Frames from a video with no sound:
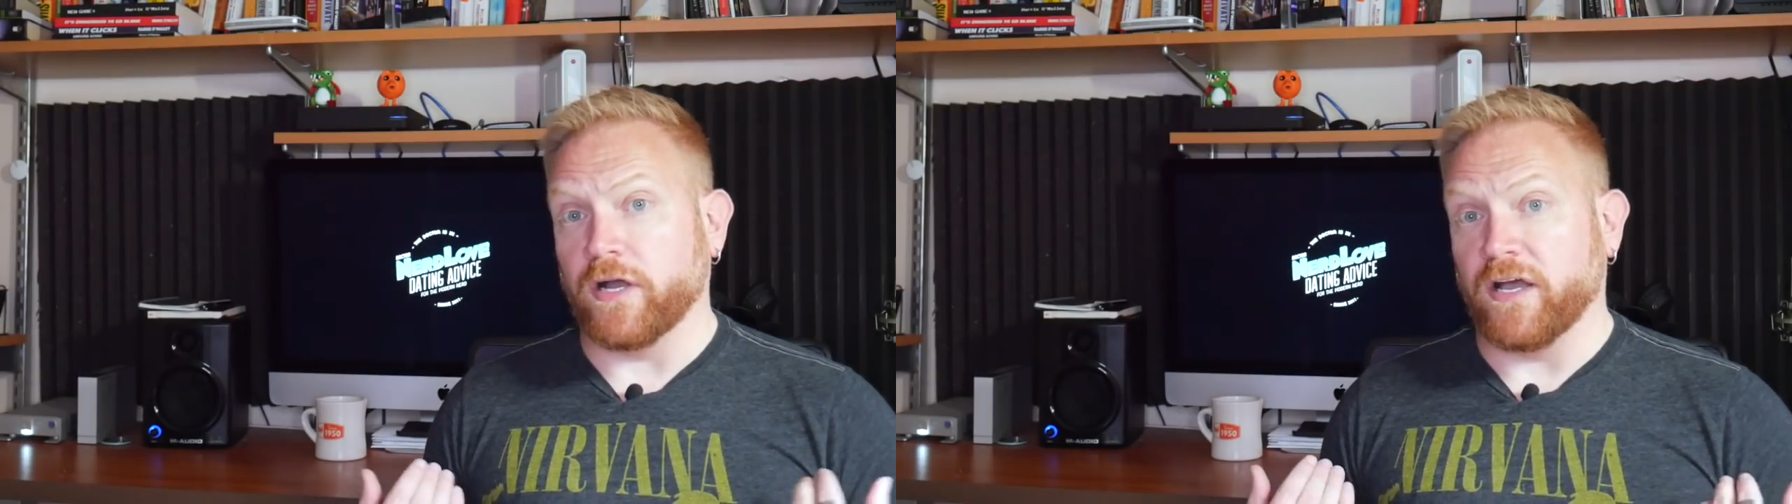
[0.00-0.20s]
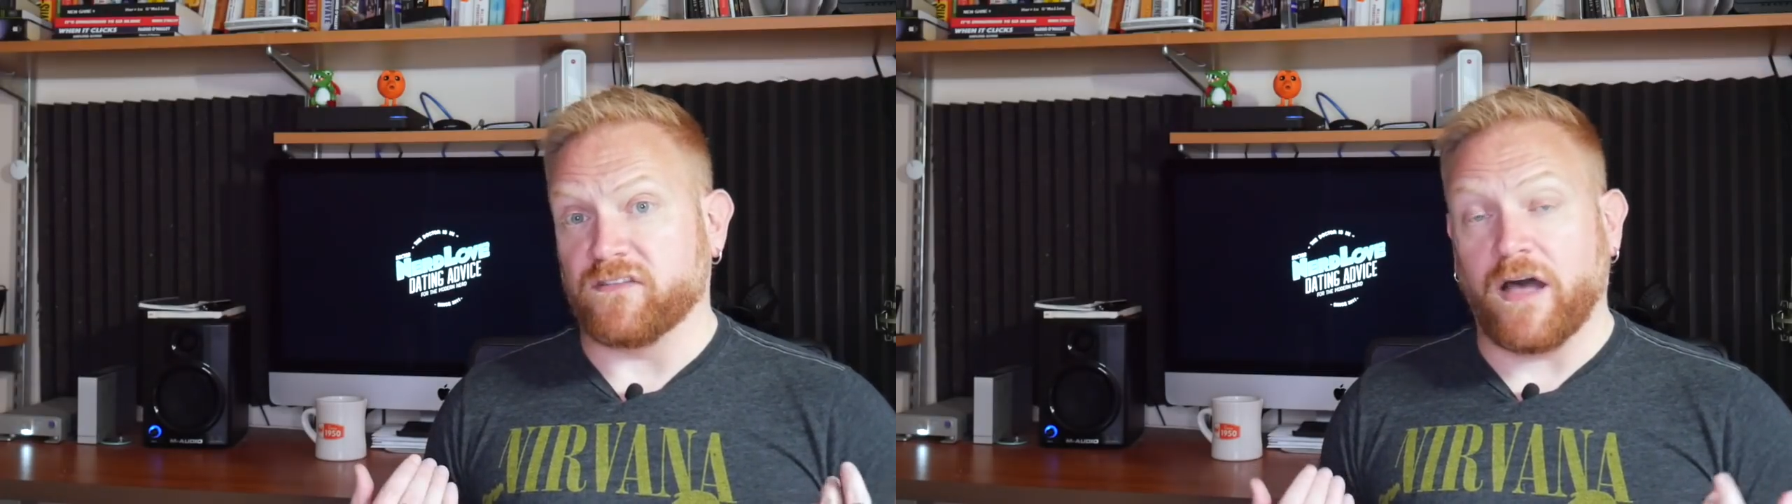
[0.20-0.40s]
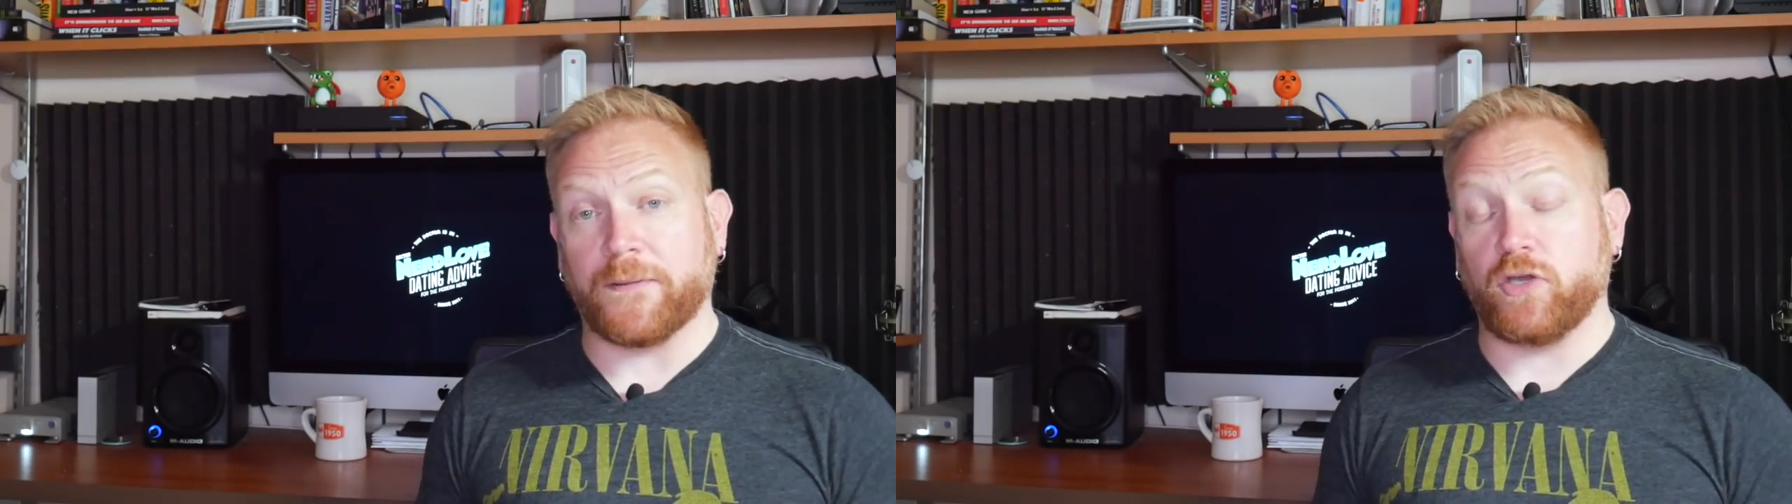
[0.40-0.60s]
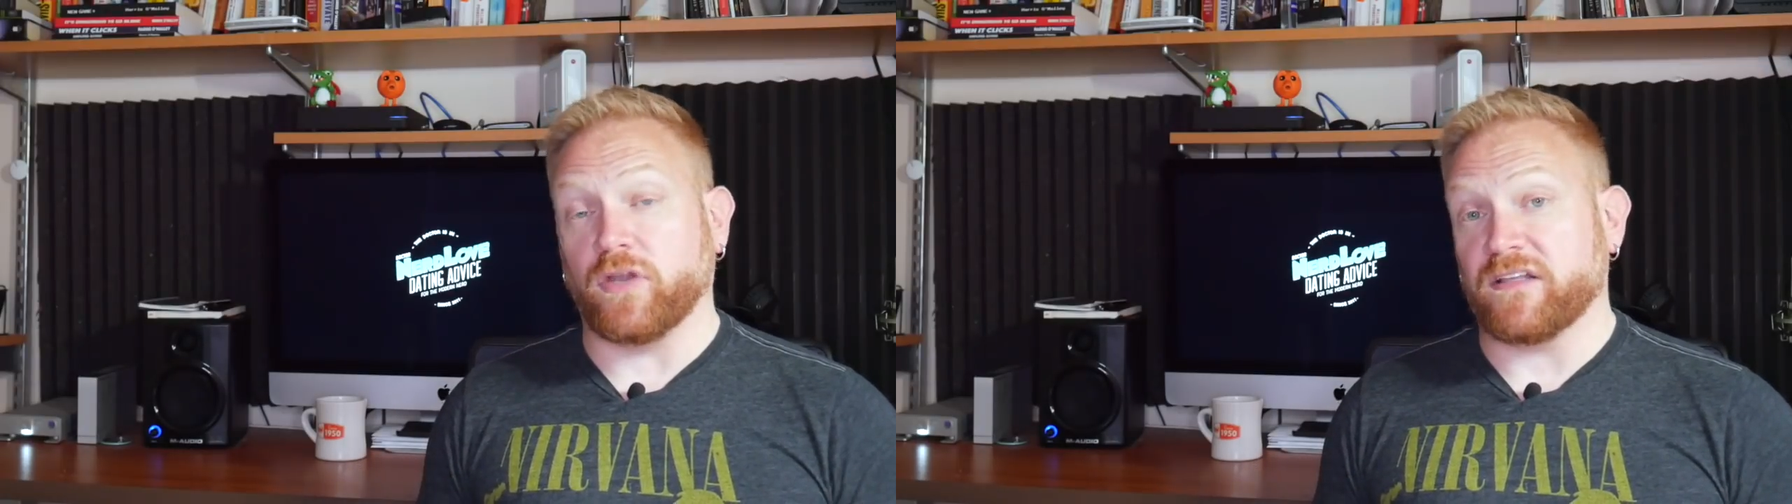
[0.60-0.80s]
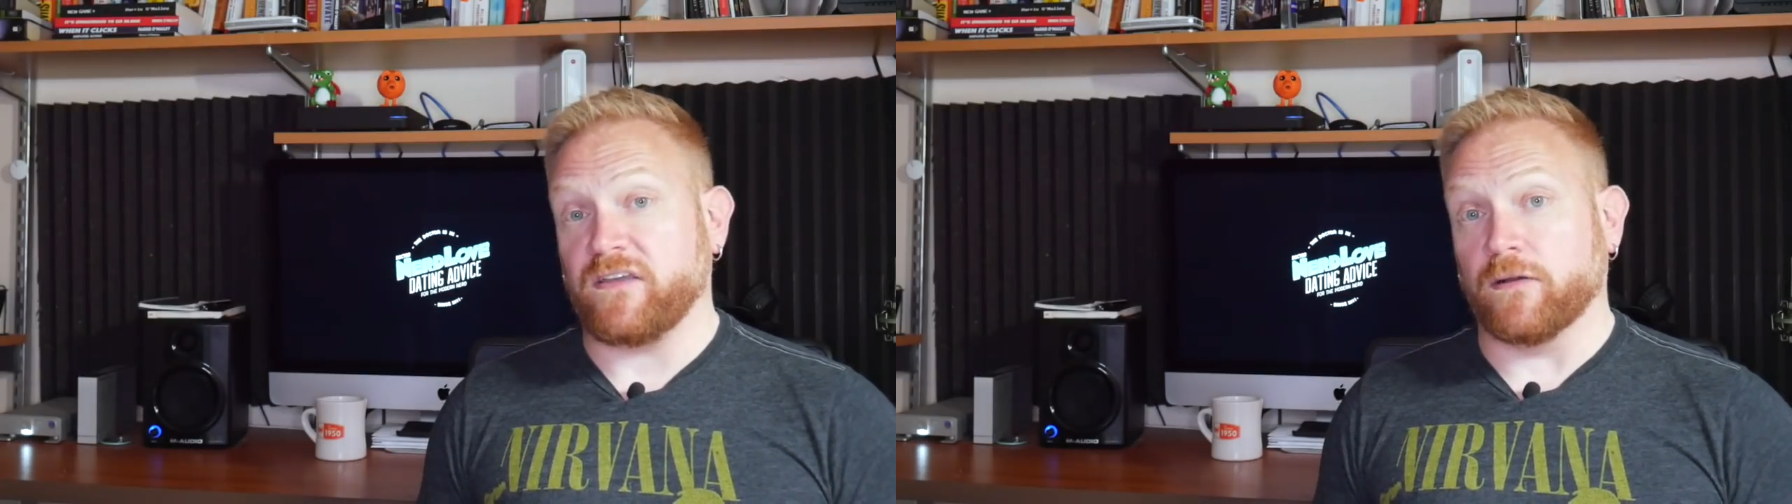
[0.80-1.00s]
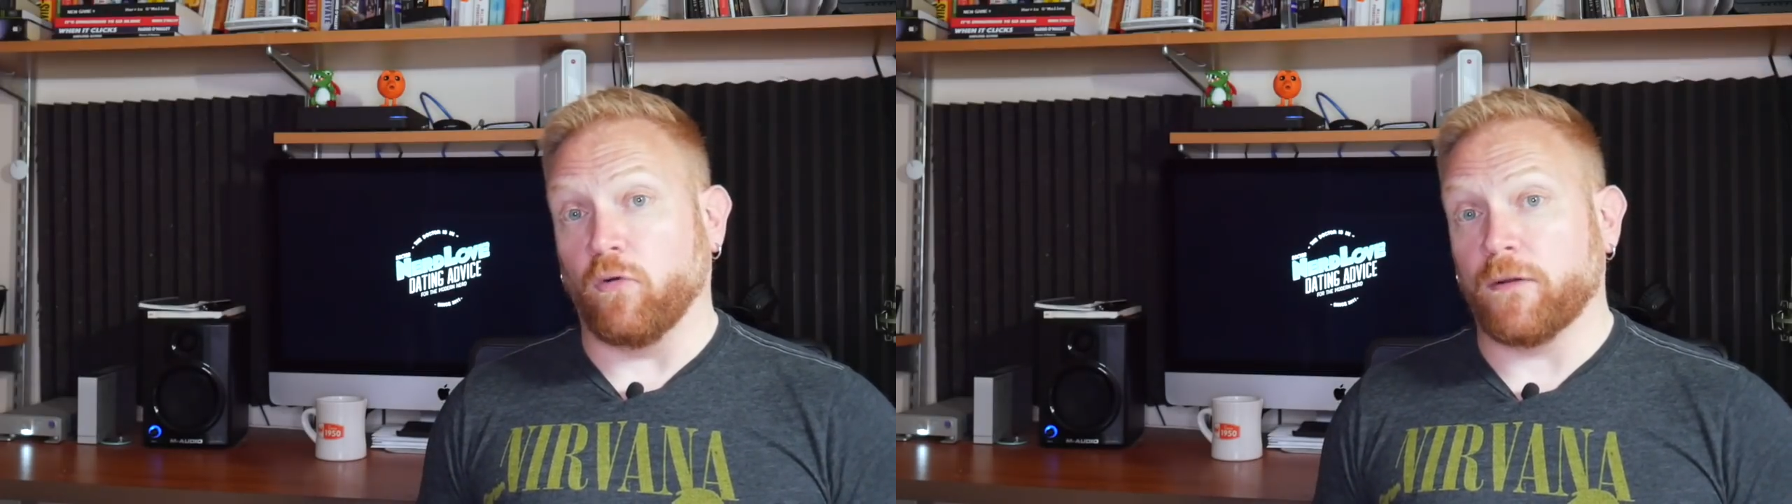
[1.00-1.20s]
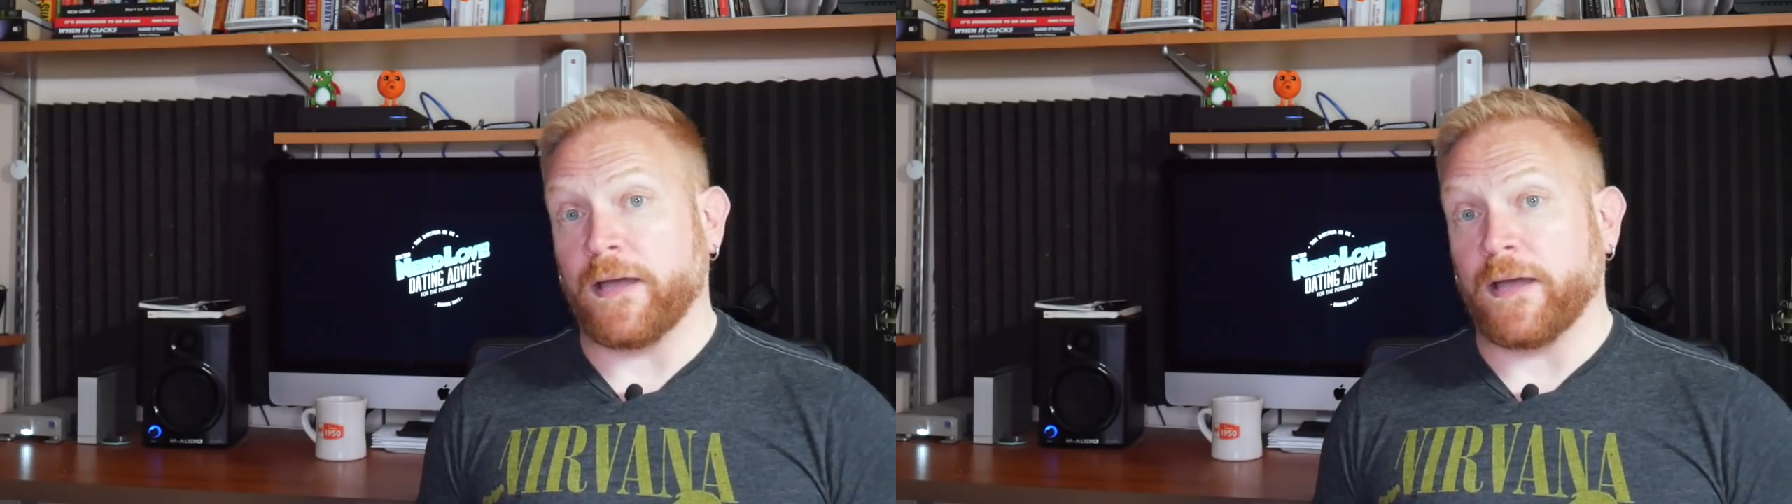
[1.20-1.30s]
a topic you'd like to hear more